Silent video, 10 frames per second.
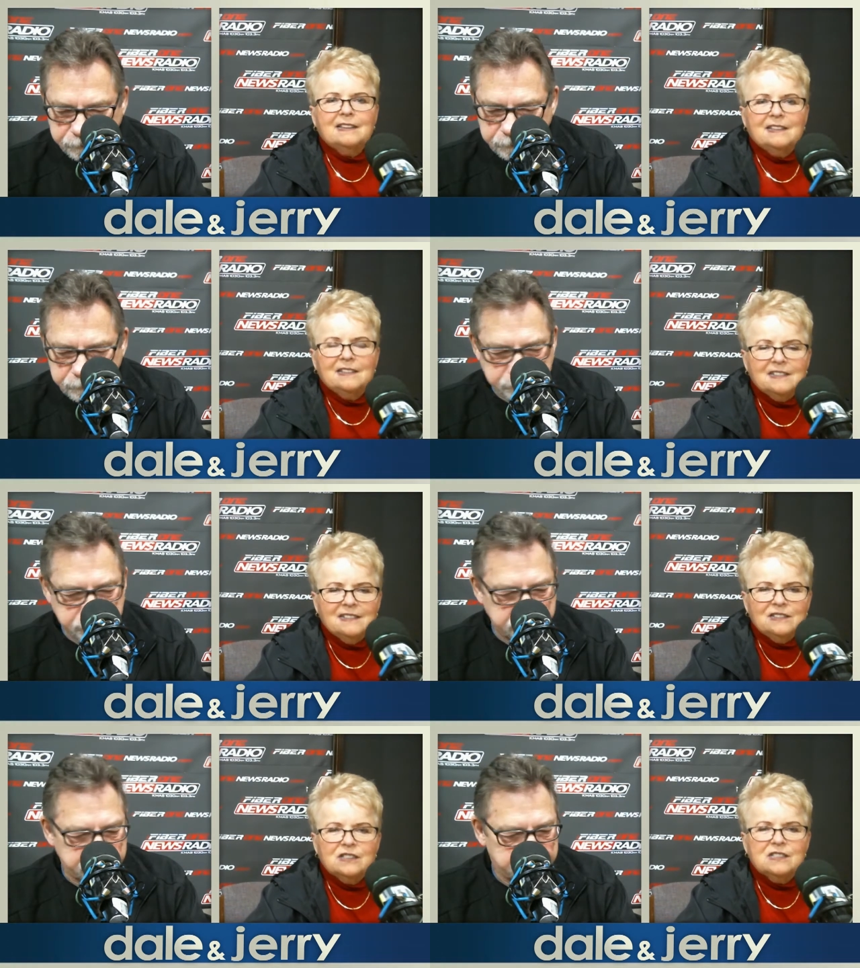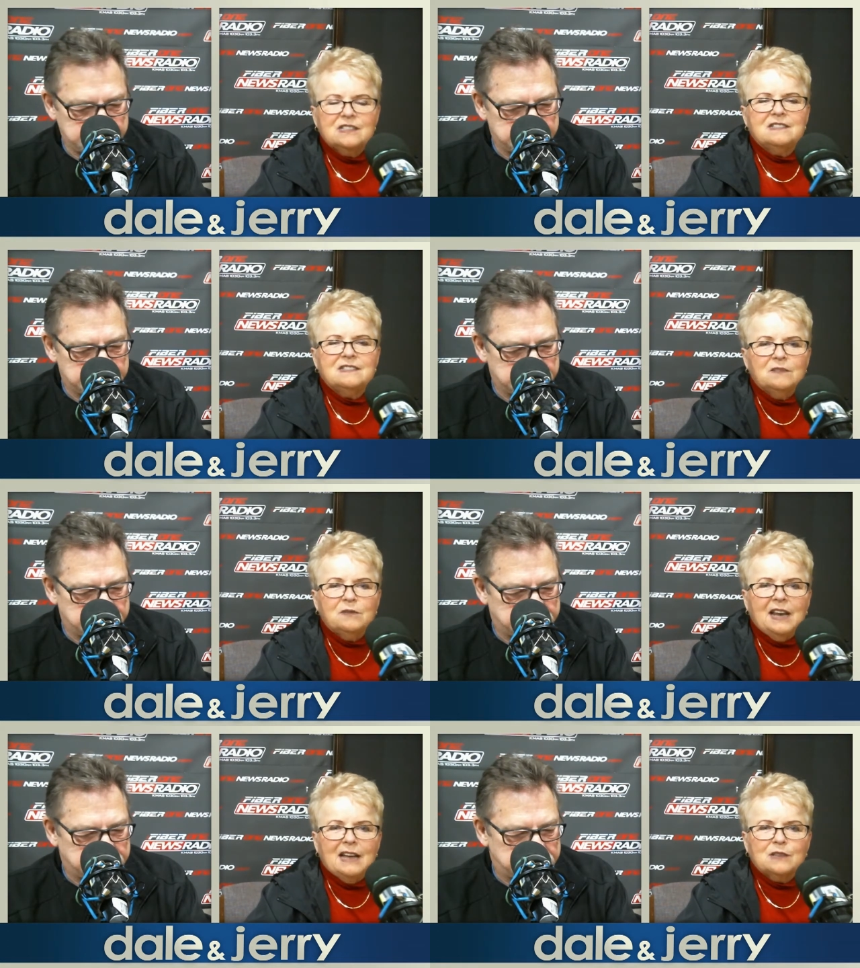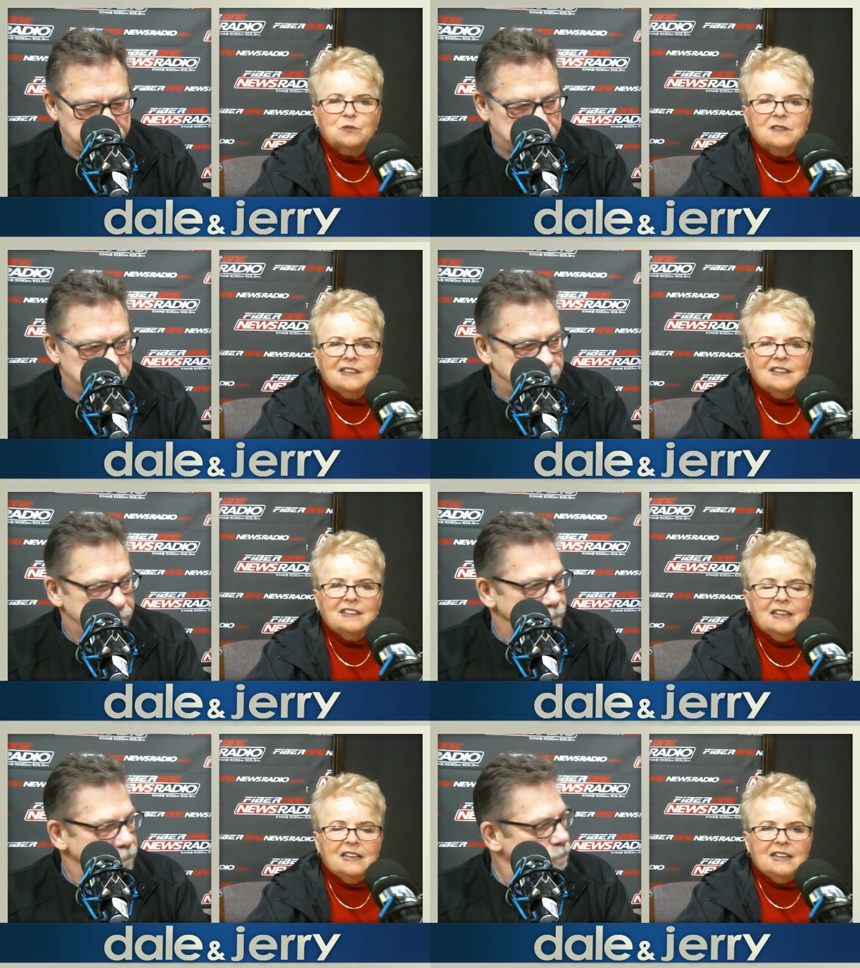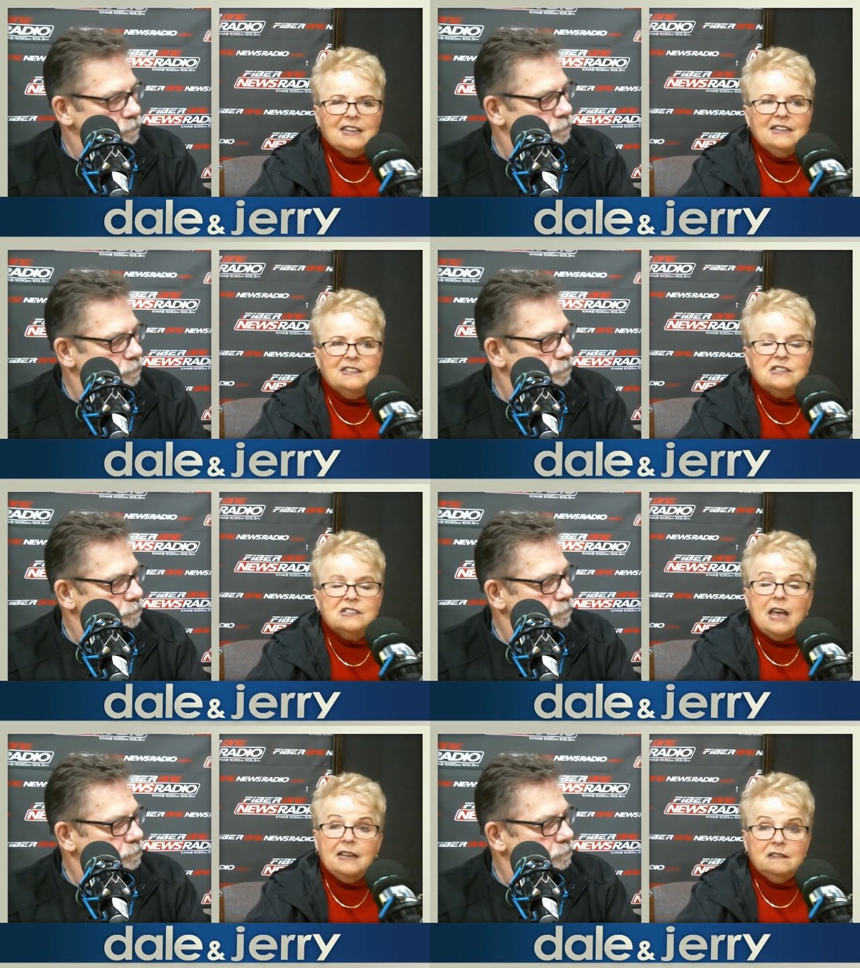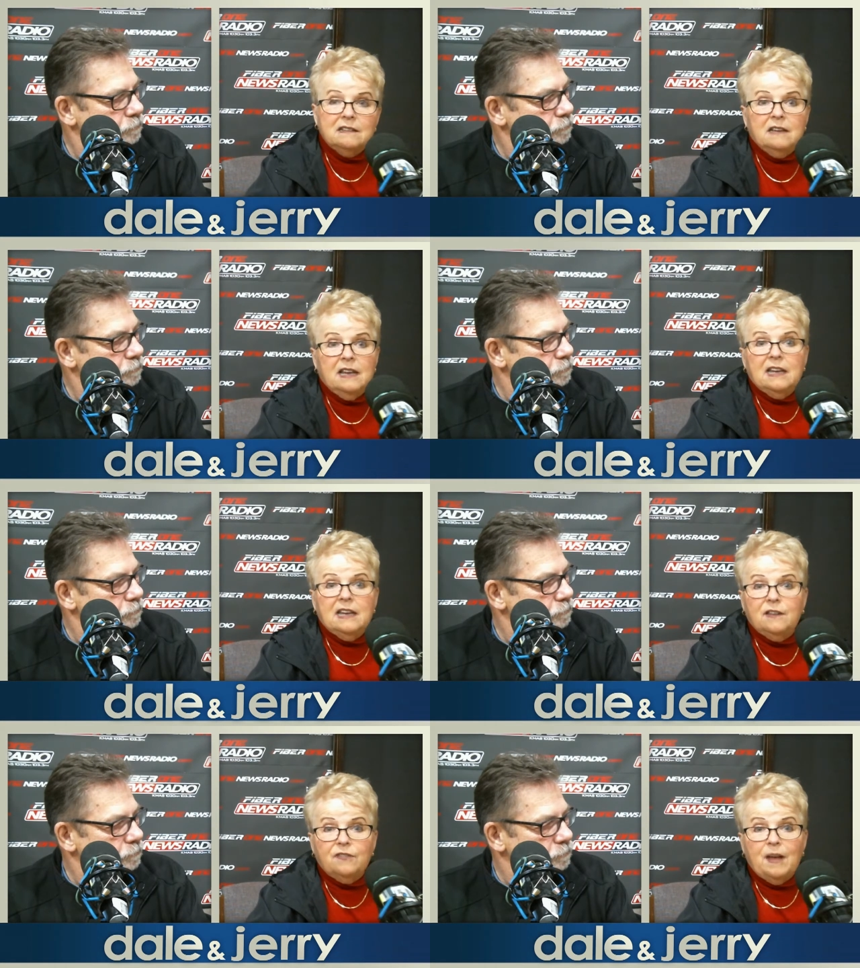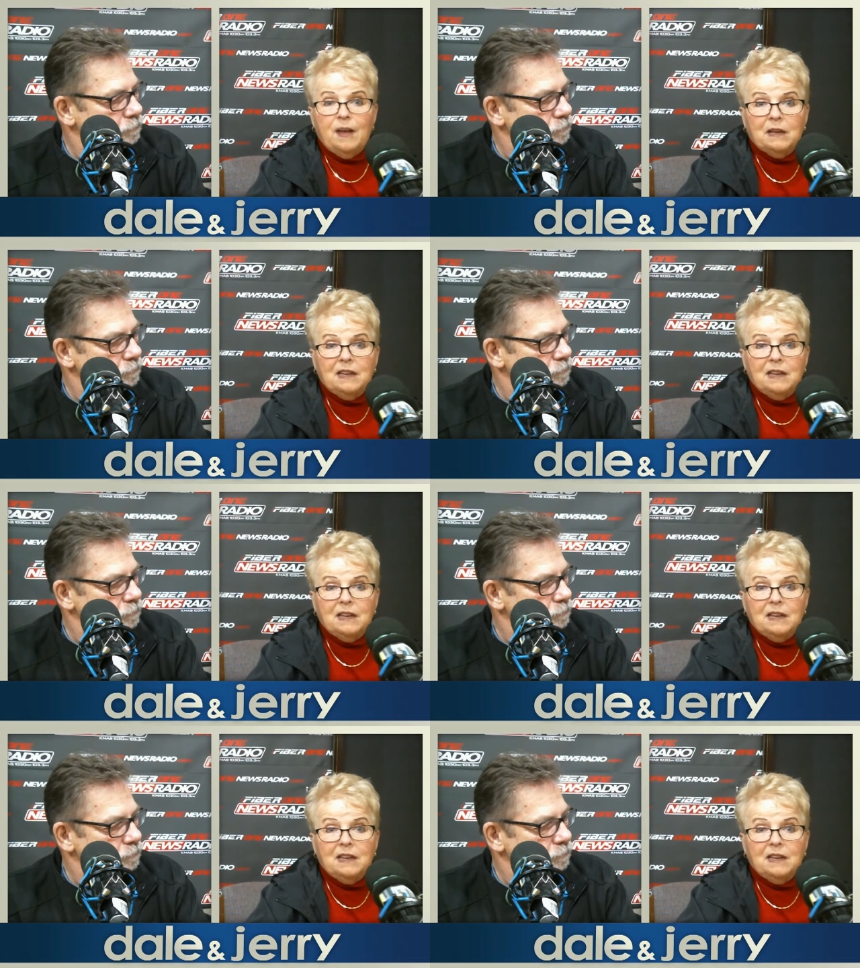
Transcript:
Speaker 1: and just relax with the kids and any other family.